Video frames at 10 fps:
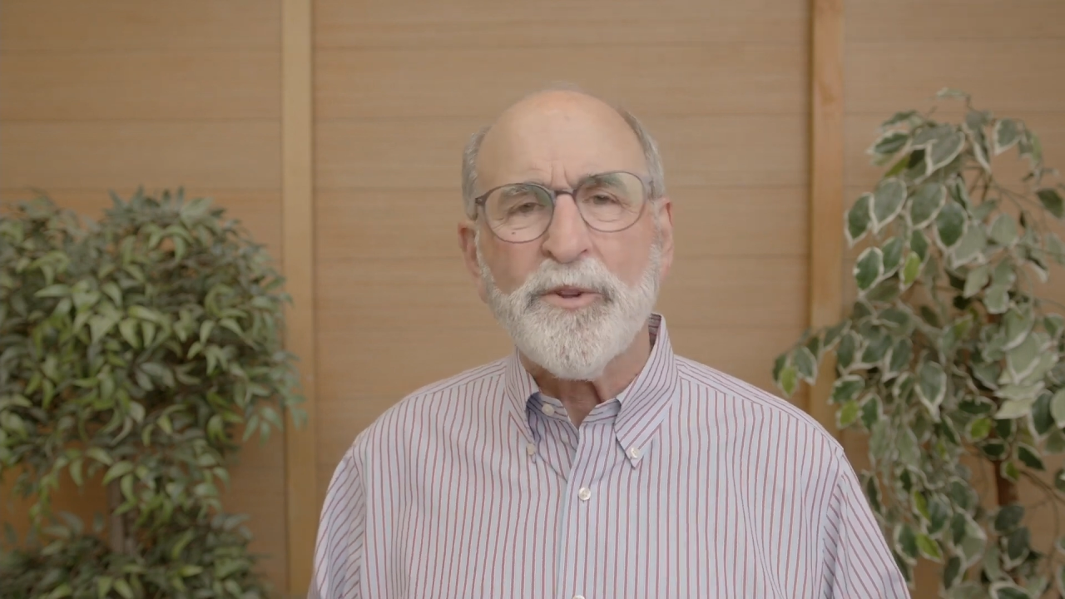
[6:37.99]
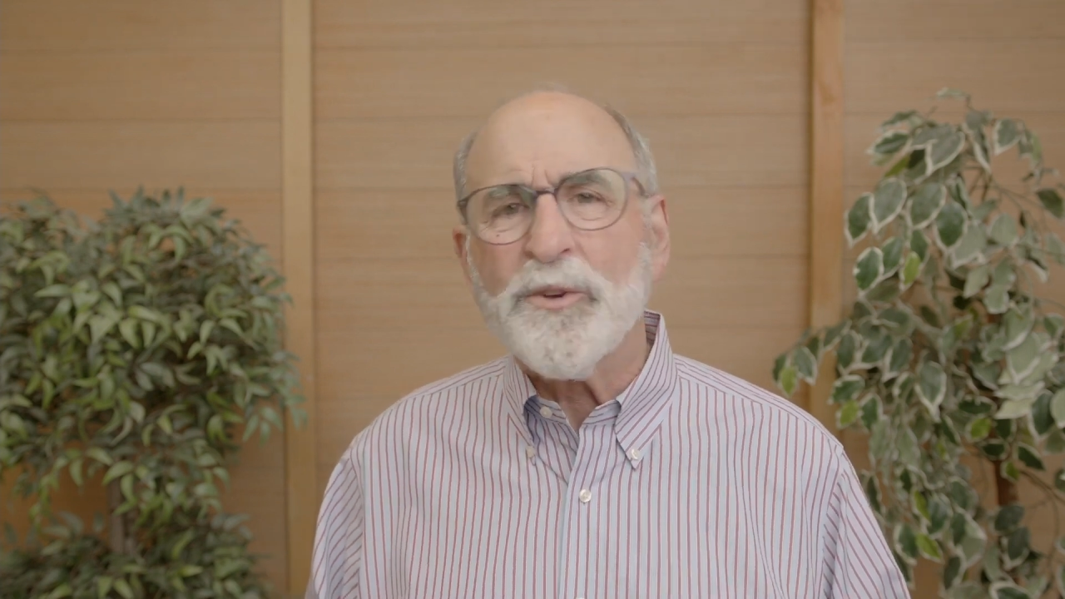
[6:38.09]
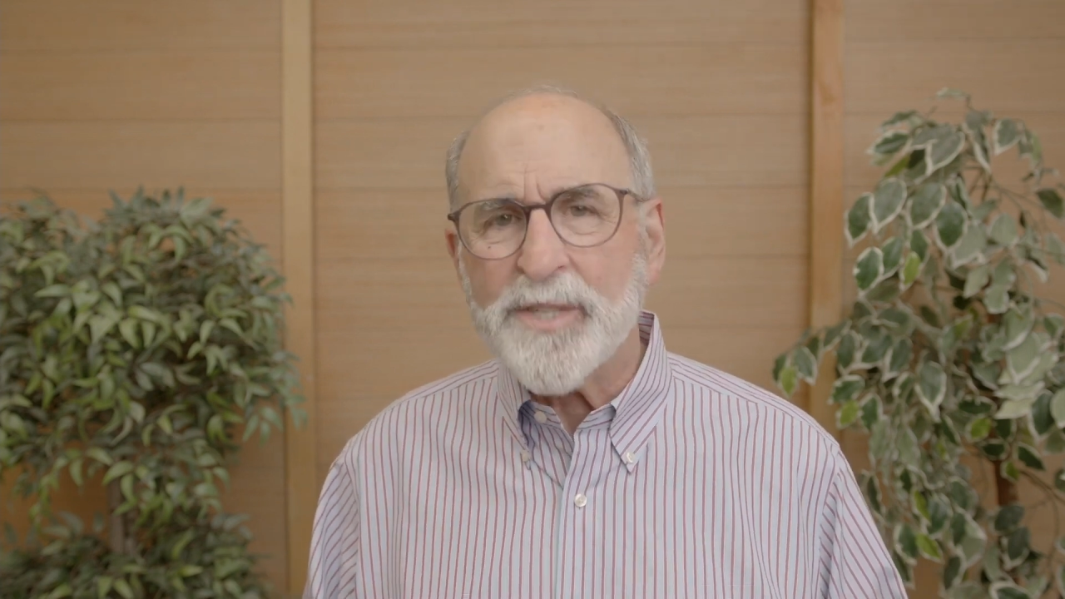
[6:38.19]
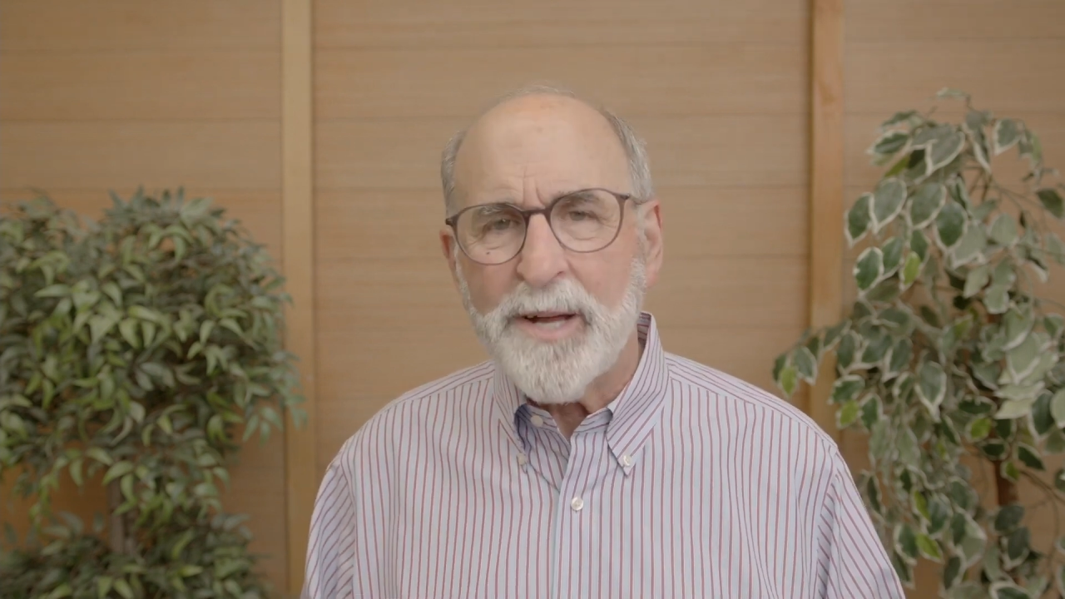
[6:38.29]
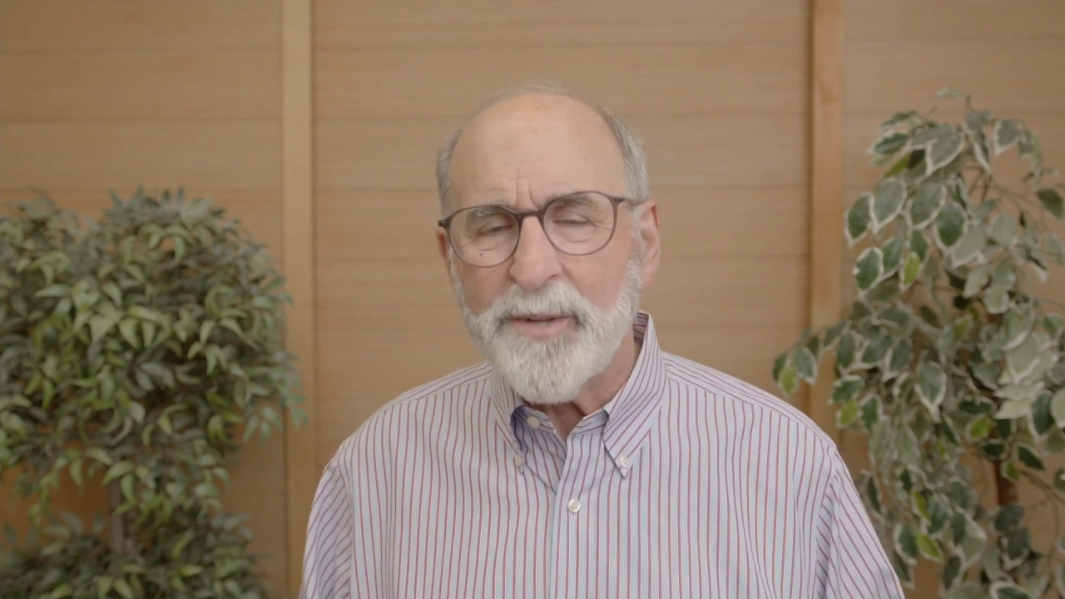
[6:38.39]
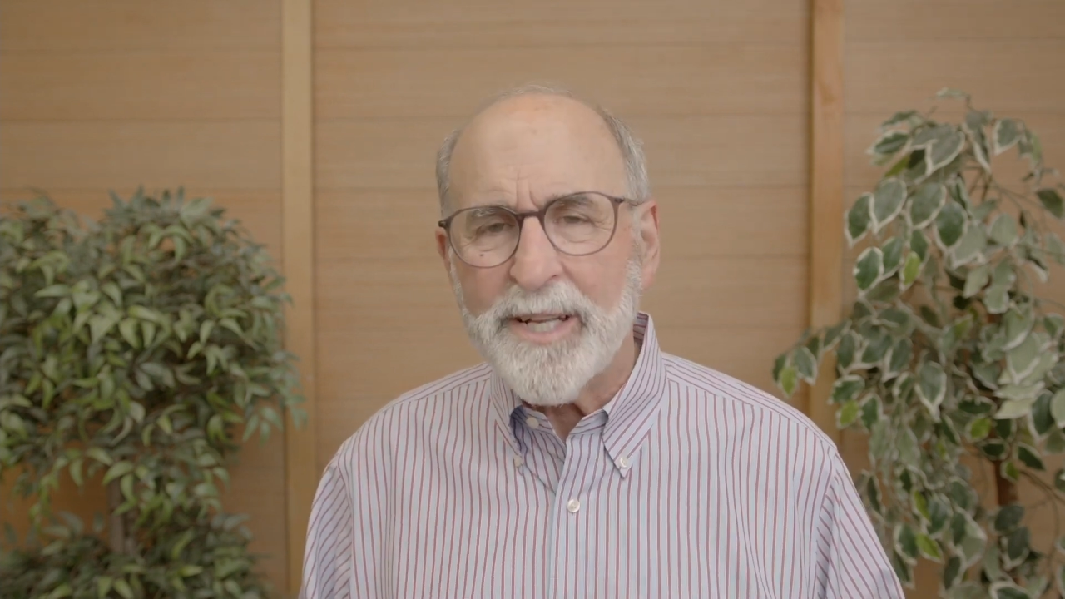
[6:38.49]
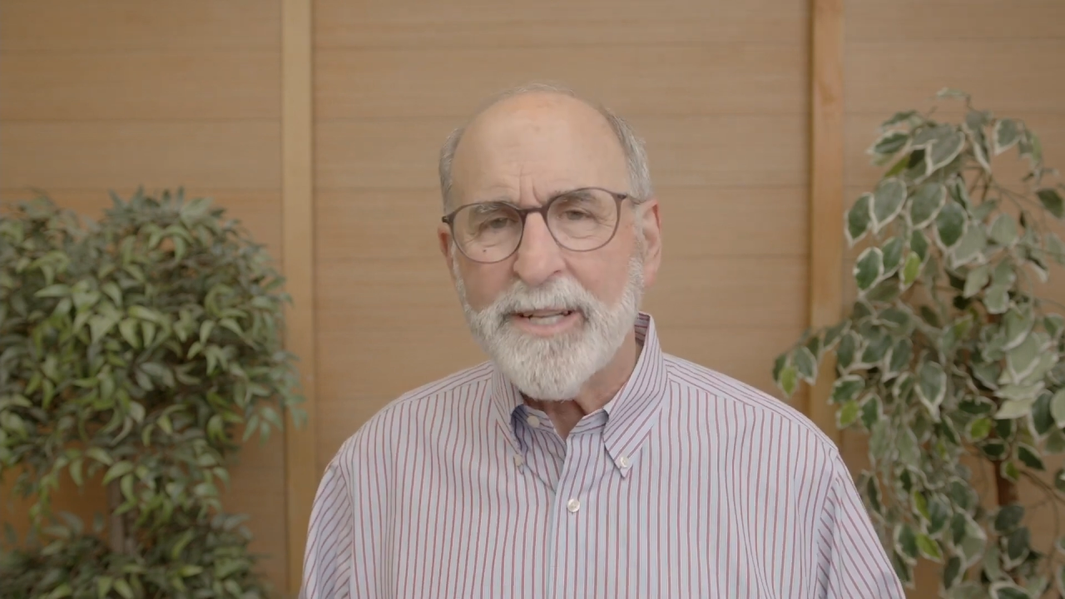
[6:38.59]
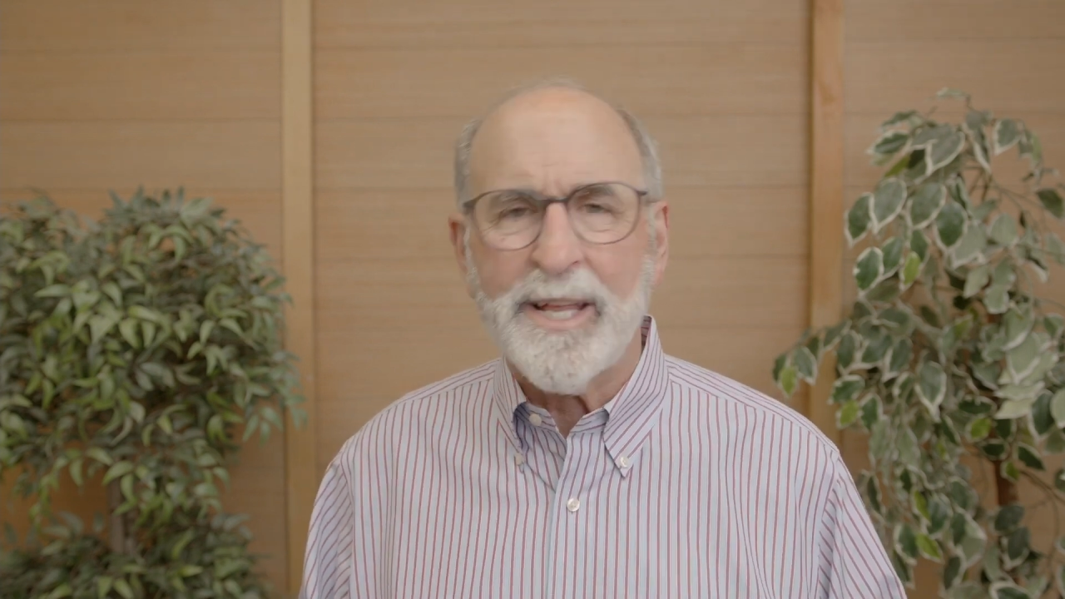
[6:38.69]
do something